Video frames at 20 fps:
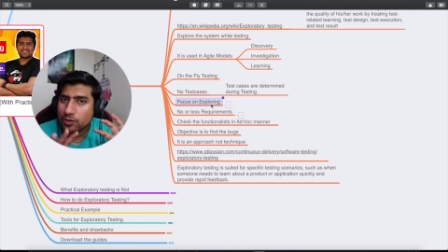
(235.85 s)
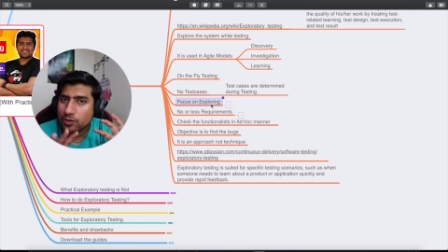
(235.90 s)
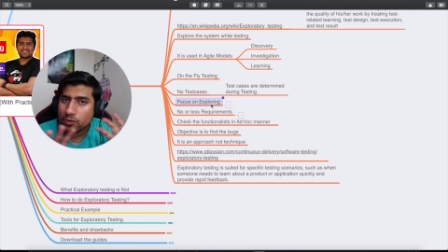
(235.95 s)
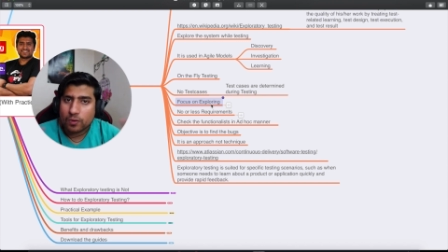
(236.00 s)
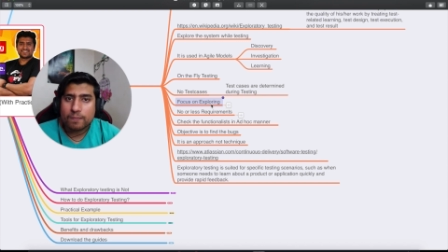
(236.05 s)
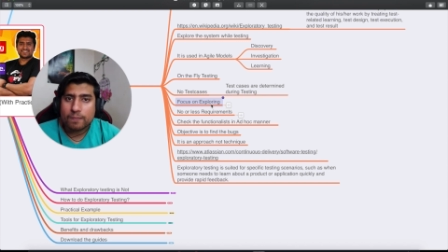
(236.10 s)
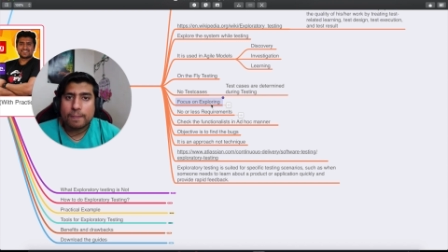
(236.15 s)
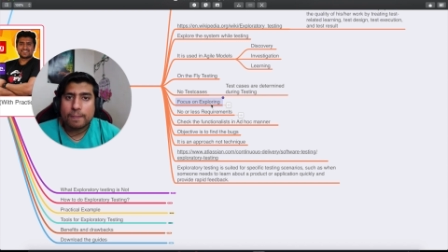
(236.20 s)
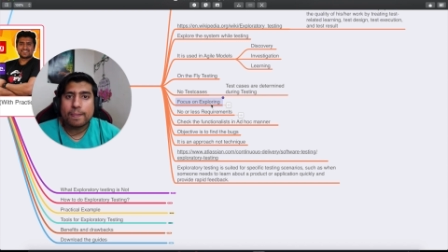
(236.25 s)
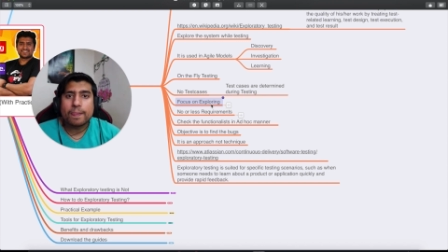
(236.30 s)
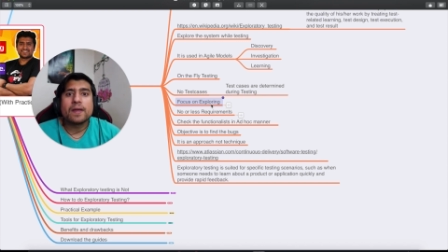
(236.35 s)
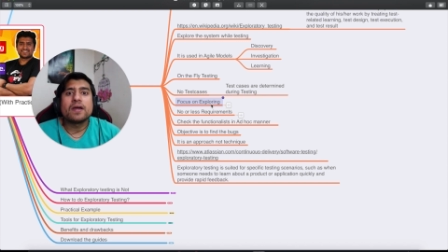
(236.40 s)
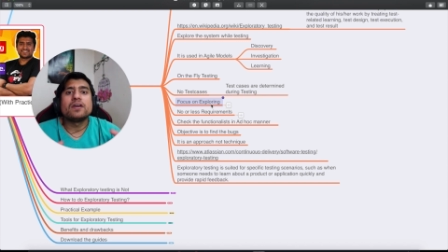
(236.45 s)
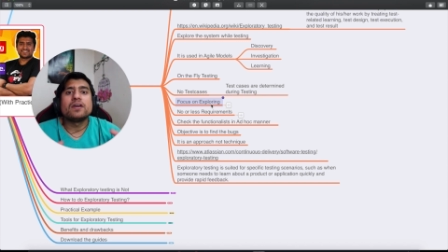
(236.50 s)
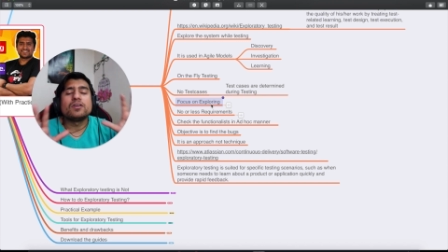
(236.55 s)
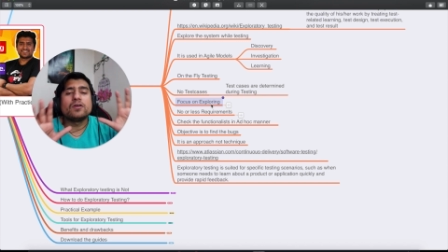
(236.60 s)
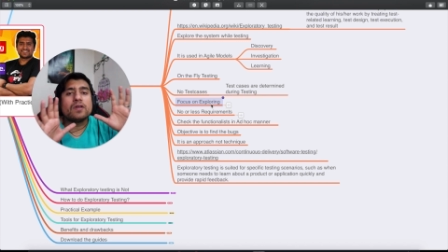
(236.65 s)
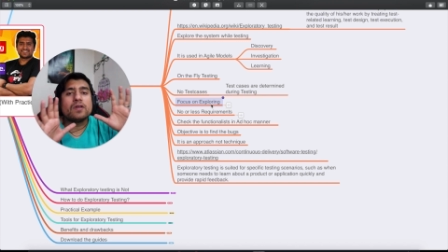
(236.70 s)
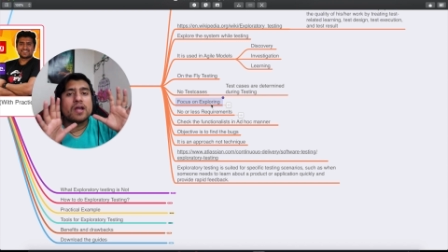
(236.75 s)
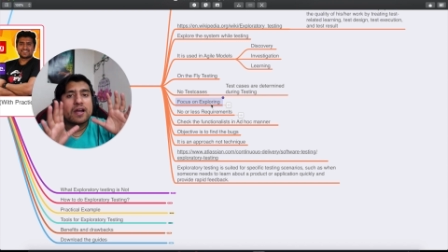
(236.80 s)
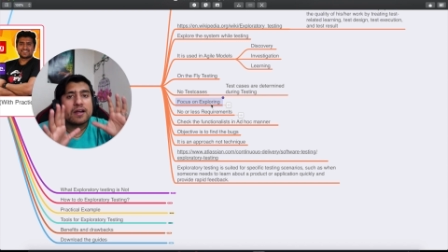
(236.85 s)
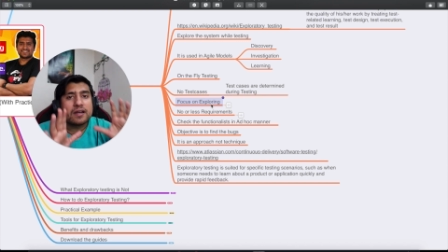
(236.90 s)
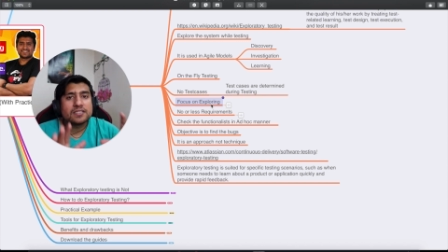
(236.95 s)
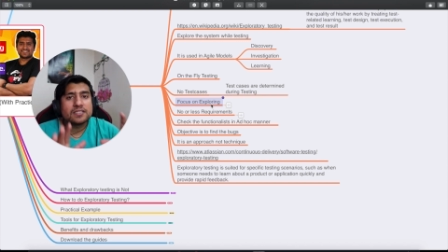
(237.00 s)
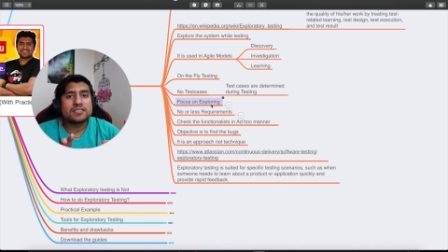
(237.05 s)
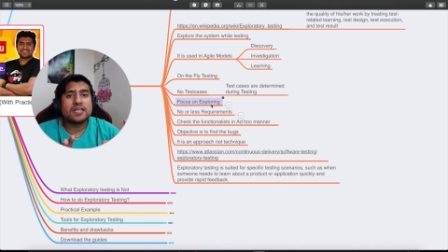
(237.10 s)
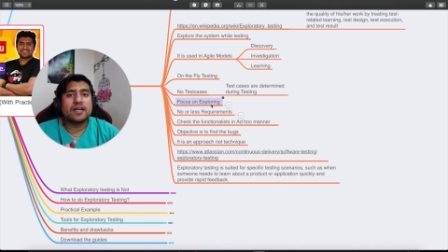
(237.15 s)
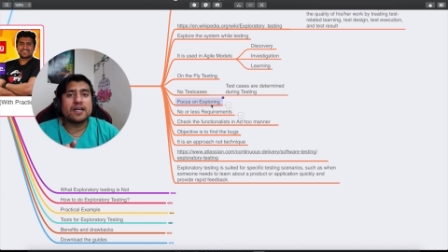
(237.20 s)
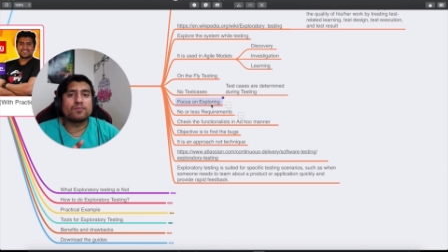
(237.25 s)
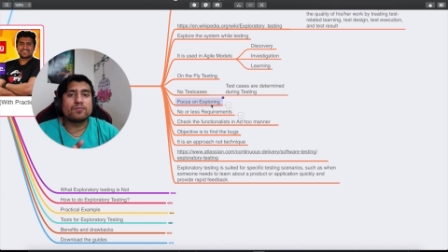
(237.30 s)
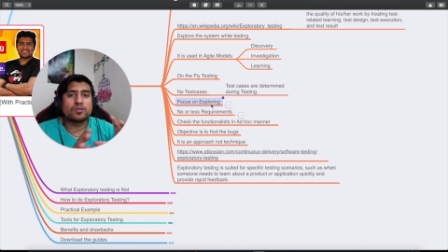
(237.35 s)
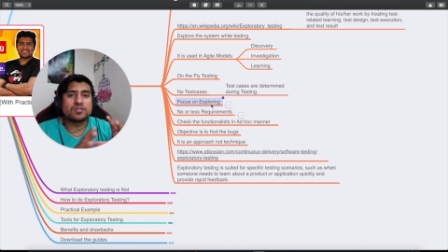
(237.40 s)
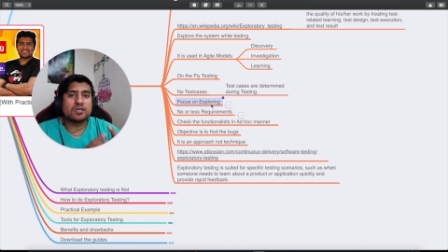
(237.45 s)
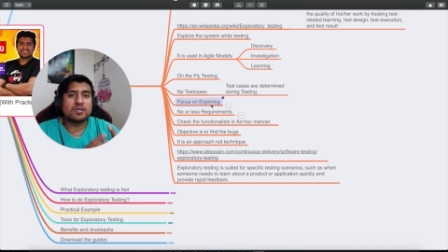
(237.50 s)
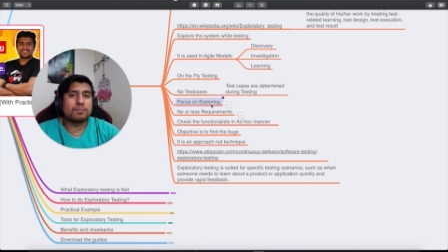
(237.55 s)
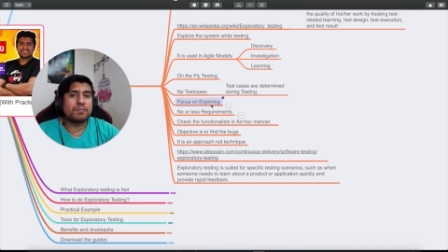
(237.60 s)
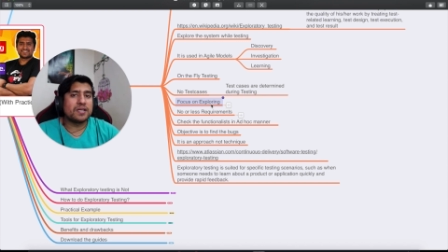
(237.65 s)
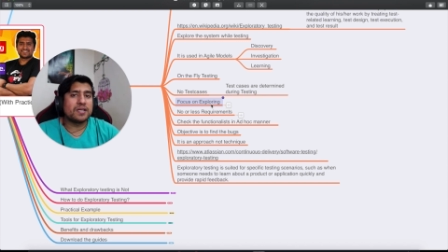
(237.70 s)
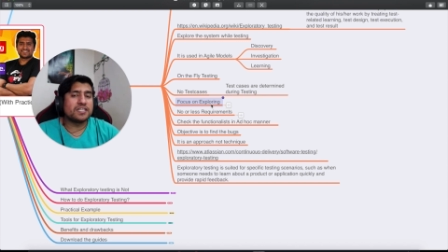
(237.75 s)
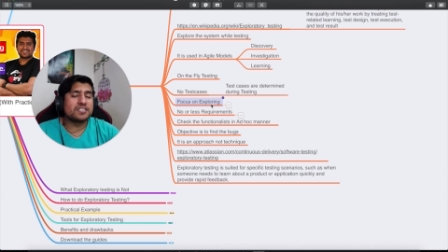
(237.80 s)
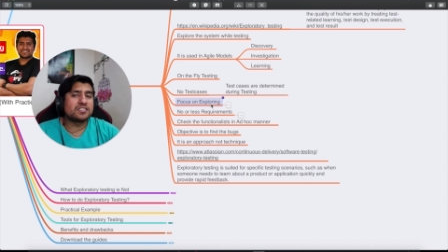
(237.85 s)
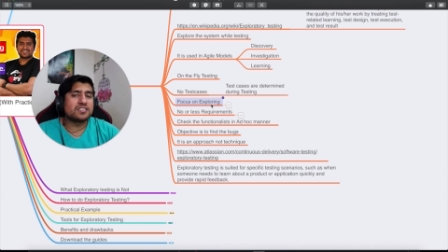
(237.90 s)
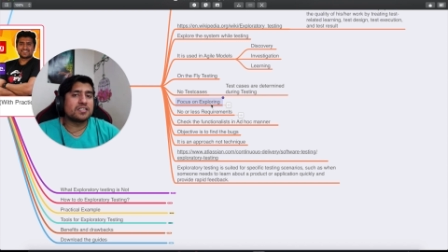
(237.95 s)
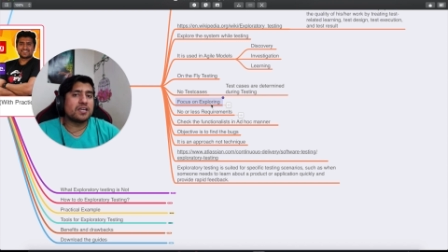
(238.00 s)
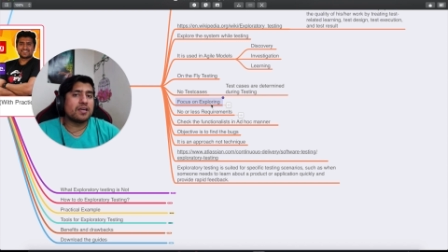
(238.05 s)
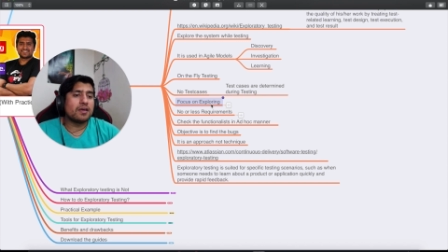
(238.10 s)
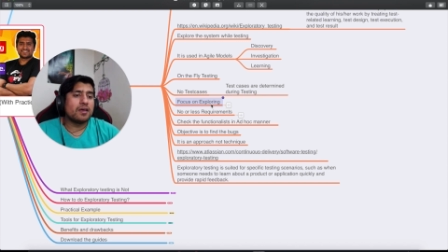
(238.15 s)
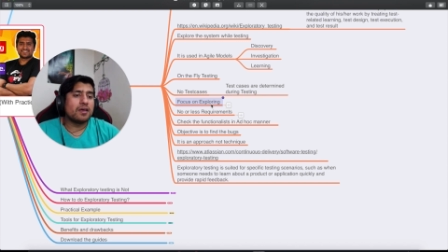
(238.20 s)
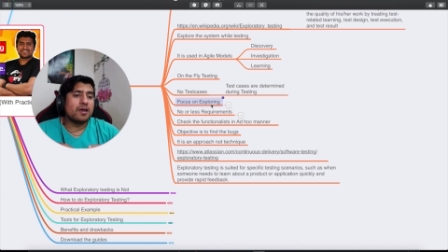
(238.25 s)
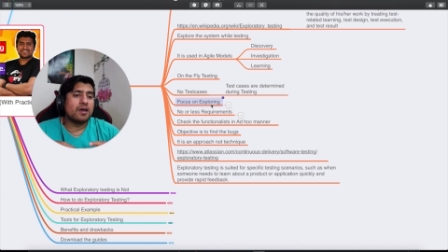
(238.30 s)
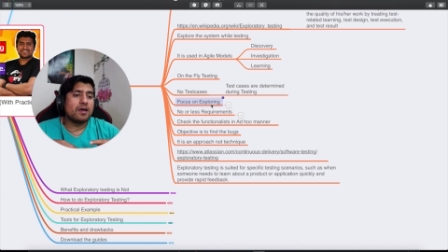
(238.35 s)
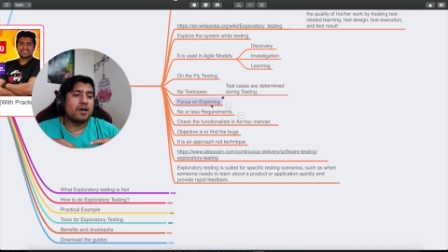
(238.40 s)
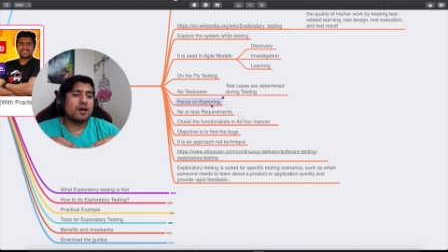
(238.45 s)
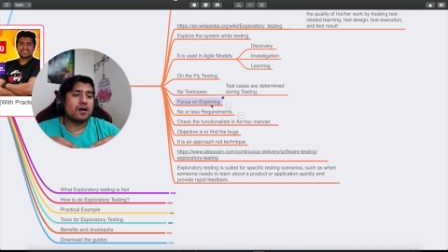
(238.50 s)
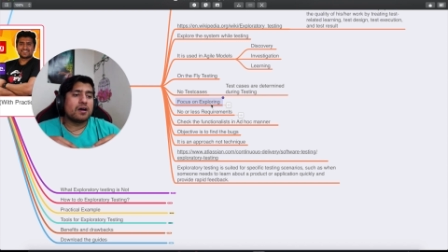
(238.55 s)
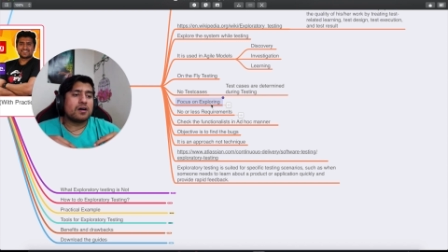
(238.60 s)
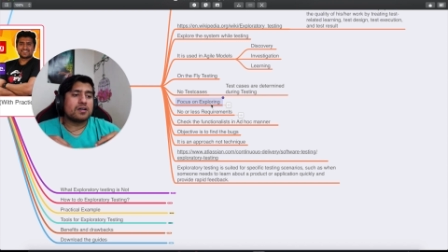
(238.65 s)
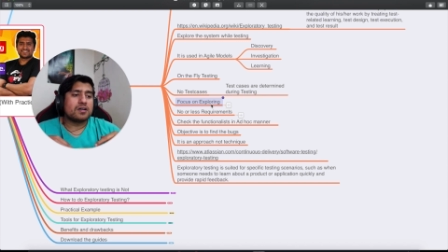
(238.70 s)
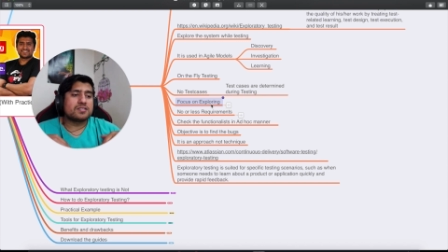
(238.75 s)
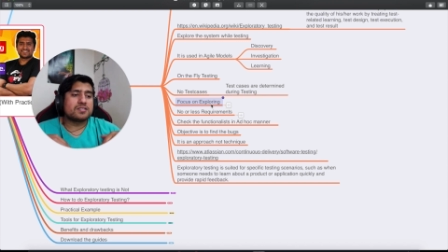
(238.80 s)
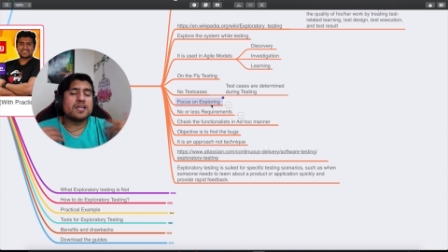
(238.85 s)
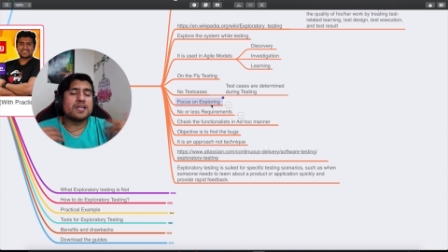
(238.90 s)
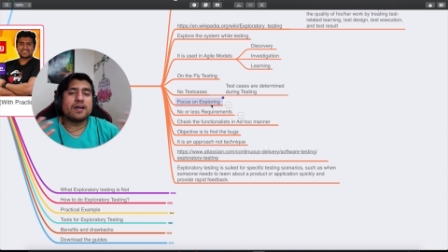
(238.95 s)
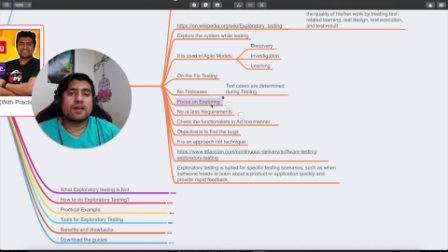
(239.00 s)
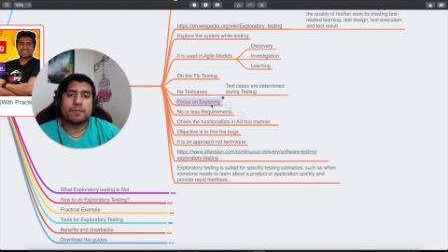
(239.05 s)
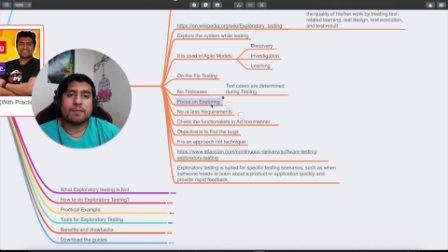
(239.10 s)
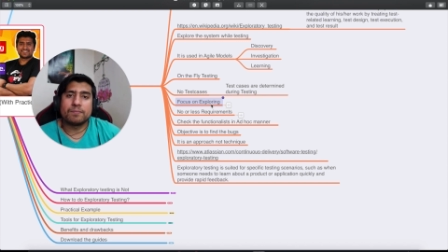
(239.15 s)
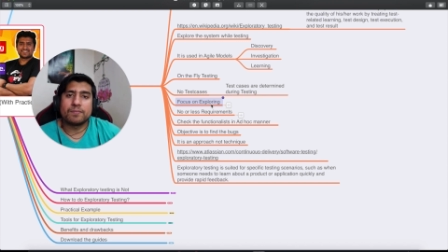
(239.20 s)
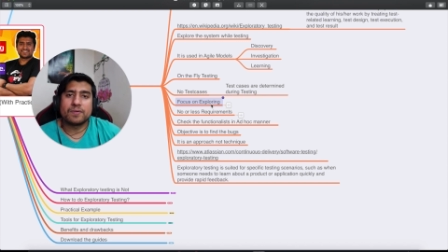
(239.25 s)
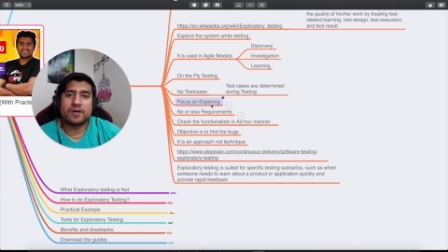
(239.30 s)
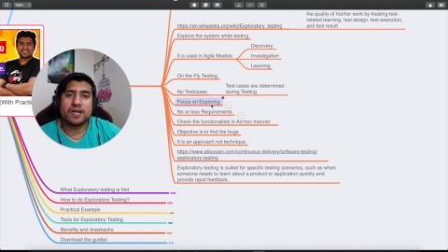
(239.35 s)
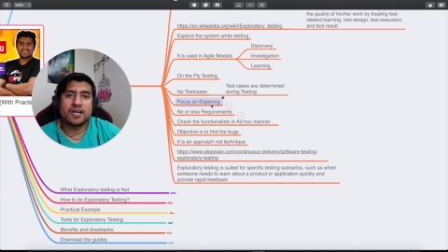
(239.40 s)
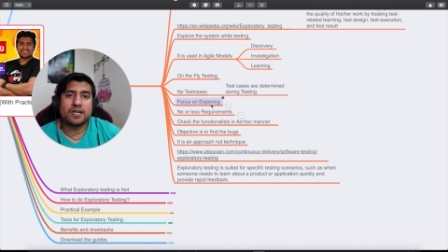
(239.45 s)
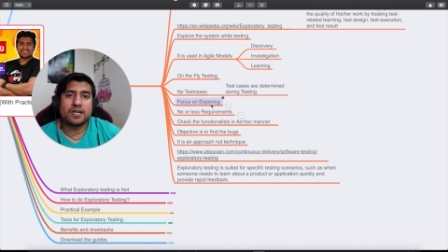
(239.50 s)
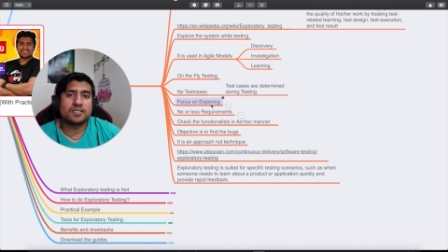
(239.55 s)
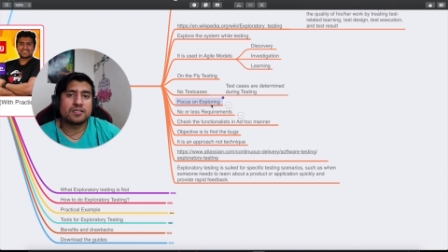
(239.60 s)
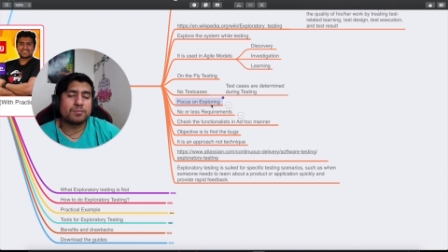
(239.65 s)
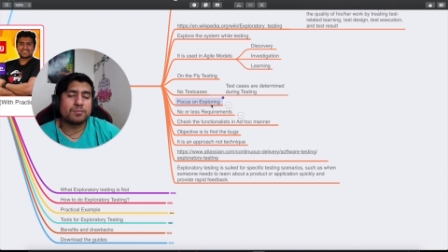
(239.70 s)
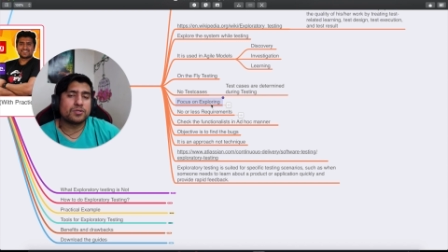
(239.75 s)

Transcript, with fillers: No, you'll understand. For example, it's a Uh, C R M, right? It's a